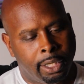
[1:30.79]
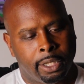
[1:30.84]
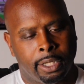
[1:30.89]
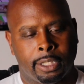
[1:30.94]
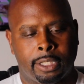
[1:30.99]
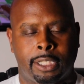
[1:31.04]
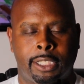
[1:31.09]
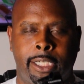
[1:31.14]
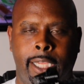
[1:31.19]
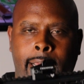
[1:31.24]
The
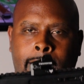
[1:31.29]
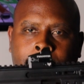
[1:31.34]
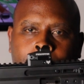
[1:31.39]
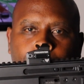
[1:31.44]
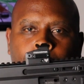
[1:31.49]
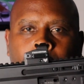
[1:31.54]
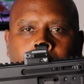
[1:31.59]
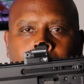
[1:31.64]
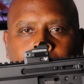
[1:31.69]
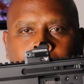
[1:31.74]

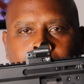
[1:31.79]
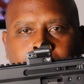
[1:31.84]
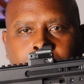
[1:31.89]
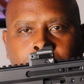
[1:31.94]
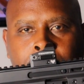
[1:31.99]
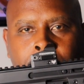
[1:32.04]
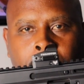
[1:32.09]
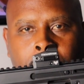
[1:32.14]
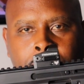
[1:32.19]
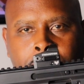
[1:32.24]
second one, which
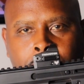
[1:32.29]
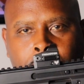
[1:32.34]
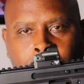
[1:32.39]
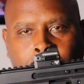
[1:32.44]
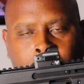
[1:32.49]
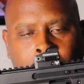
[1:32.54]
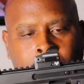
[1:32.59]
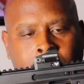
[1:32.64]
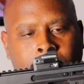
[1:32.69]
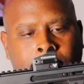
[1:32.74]
is also
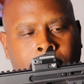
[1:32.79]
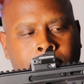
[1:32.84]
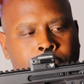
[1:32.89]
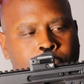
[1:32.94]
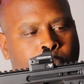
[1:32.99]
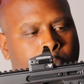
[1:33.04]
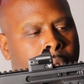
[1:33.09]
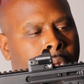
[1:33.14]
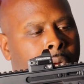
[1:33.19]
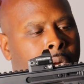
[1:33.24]
clear as
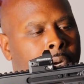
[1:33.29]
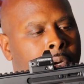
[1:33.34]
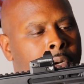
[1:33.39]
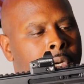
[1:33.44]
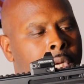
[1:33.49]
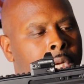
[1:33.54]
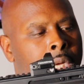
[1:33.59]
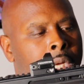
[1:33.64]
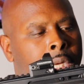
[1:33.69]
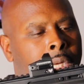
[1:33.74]
well,
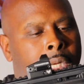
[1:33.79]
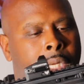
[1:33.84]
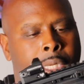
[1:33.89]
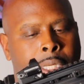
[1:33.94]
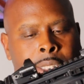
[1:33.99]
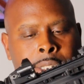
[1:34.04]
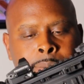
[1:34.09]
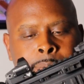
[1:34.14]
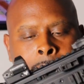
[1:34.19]
is